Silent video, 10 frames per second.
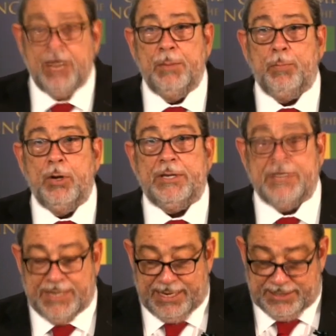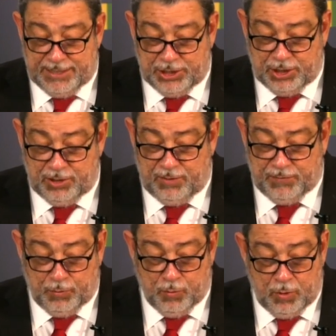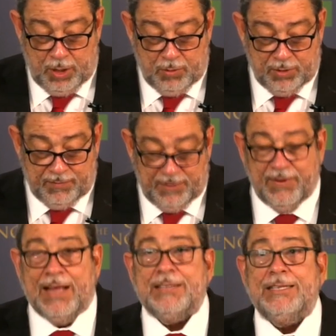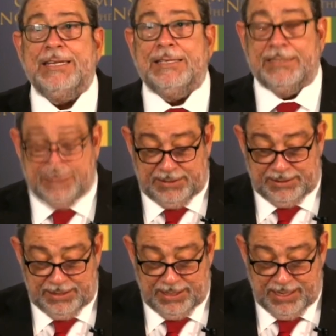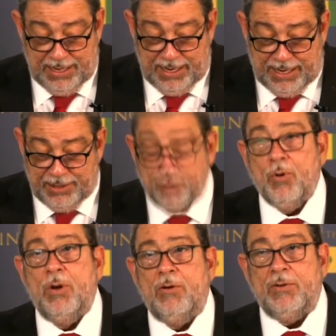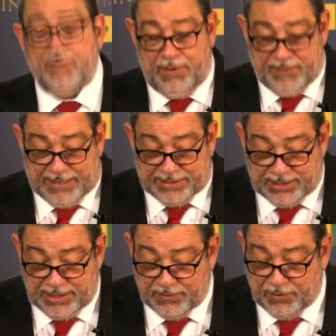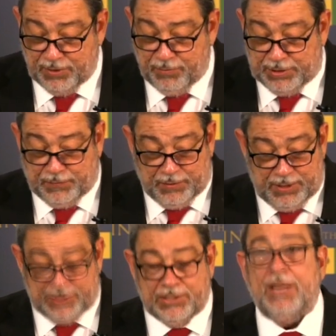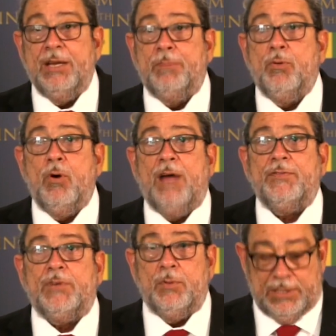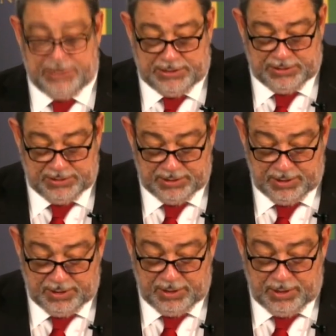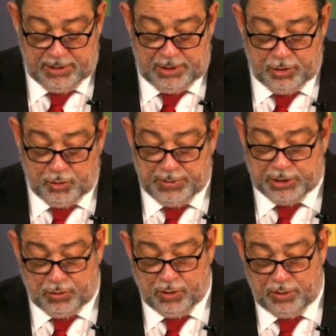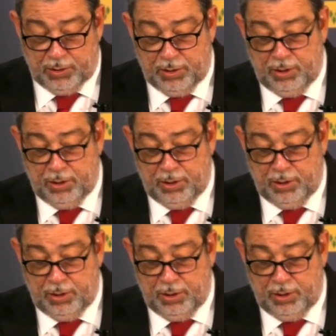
the politicization of the rollout of the vaccines, and the rollout of the vaccines for the rich first and the poor afterwards. To be sure,